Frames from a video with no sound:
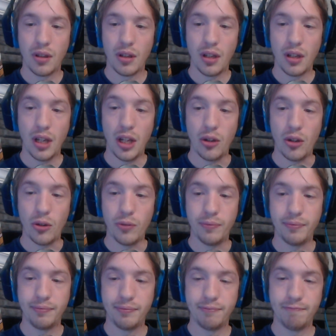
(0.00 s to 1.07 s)
Hello,
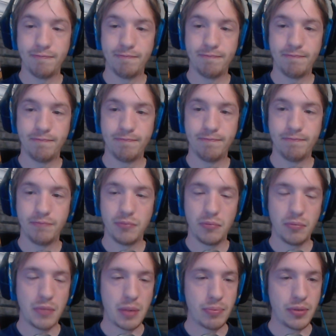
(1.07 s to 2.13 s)

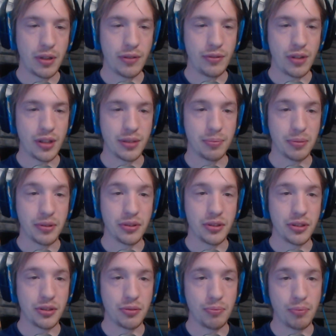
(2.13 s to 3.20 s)
my brave knights,
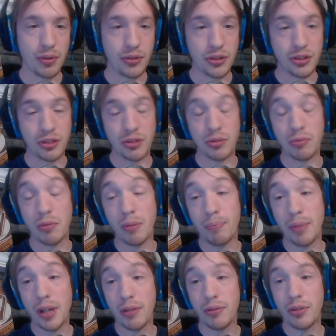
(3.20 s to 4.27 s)
princesses, and princesses. We're
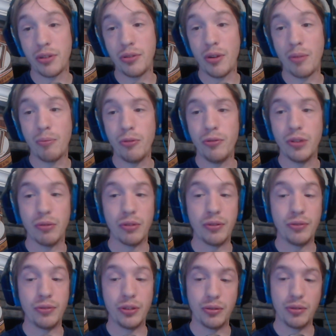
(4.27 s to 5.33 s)
back with another movie
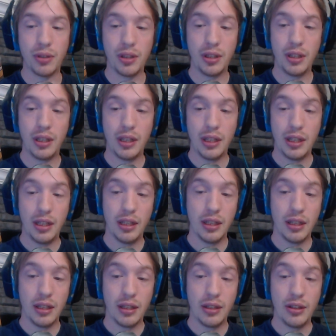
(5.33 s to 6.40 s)
review.
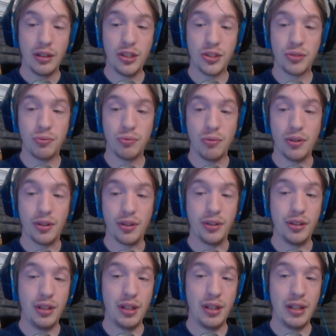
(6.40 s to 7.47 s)
This
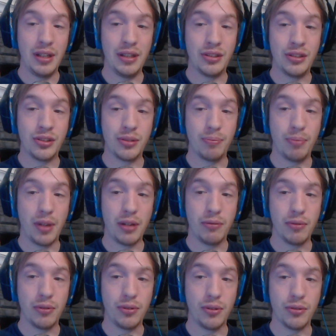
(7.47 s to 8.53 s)
one is the
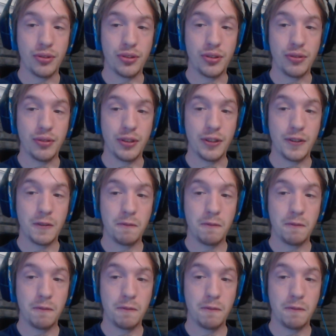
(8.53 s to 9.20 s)
Blackwell Ghost series.